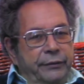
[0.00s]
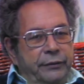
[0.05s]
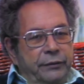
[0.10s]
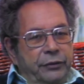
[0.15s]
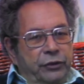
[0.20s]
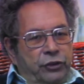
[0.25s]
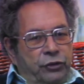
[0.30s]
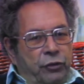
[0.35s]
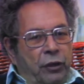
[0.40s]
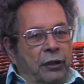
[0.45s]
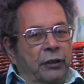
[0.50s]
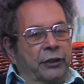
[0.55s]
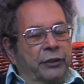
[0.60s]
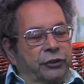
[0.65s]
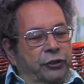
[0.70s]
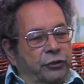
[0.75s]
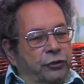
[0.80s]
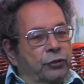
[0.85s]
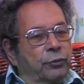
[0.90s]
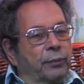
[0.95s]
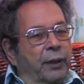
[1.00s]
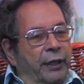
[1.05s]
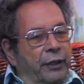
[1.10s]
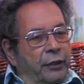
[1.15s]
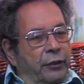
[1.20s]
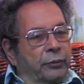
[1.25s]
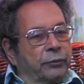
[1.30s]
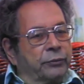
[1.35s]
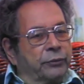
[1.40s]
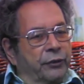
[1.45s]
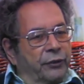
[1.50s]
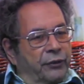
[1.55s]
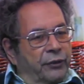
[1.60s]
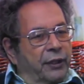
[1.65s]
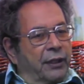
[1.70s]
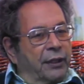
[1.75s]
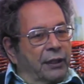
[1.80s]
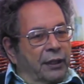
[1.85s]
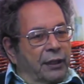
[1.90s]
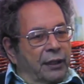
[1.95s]
Struggling to do my own
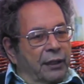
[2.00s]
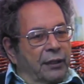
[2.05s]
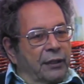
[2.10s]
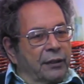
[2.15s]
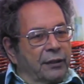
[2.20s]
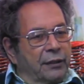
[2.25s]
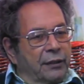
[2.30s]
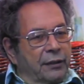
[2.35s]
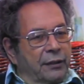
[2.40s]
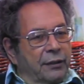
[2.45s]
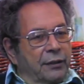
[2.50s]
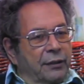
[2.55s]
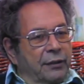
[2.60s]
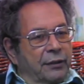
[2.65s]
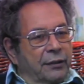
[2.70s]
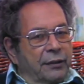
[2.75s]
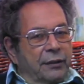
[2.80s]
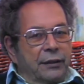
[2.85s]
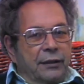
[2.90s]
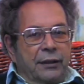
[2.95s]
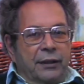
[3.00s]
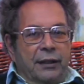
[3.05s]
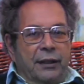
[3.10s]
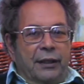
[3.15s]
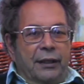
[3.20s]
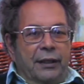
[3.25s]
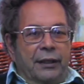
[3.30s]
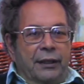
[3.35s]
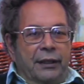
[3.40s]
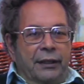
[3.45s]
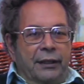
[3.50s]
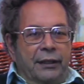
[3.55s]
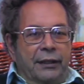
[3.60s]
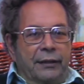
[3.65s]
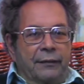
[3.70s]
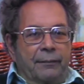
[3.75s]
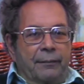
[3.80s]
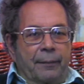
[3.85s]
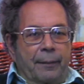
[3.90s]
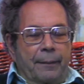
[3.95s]
thinking,
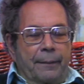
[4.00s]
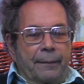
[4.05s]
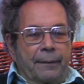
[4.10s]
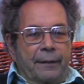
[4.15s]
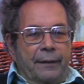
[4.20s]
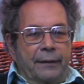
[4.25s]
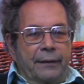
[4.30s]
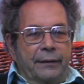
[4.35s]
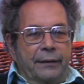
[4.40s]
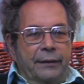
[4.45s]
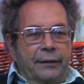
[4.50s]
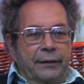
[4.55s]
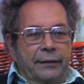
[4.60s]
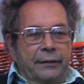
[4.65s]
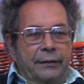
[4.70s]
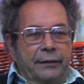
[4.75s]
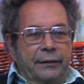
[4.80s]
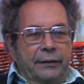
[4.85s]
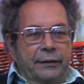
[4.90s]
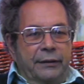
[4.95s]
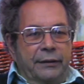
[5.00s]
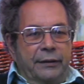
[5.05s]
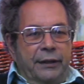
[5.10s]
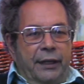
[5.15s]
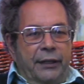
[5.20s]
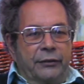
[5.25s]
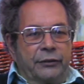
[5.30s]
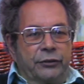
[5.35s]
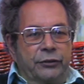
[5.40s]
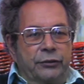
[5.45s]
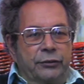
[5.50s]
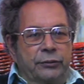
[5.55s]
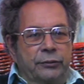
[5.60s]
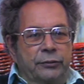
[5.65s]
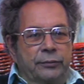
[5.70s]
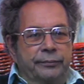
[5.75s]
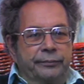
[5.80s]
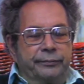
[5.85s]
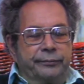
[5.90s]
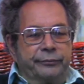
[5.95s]
I had
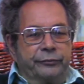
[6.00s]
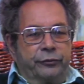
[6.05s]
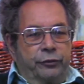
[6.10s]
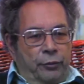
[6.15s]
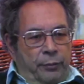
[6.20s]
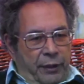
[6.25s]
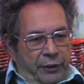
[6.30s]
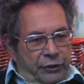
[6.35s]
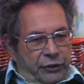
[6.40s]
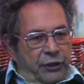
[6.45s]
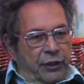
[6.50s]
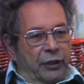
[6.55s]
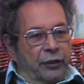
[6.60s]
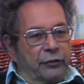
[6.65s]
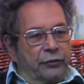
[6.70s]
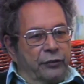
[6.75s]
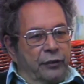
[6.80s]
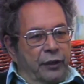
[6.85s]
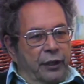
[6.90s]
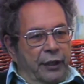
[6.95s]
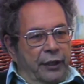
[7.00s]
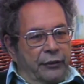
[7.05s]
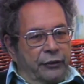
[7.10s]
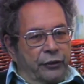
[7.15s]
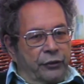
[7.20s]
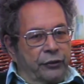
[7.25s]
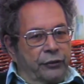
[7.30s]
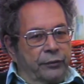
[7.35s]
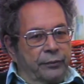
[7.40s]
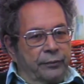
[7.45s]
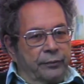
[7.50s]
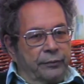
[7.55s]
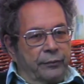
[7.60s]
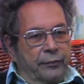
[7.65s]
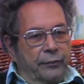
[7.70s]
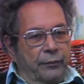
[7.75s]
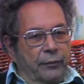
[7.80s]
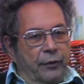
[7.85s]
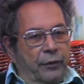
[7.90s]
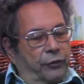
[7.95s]
to, for myself, I had to th
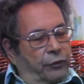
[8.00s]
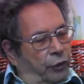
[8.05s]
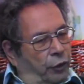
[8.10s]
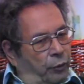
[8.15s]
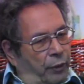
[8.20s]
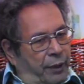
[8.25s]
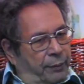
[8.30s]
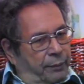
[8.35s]
throw away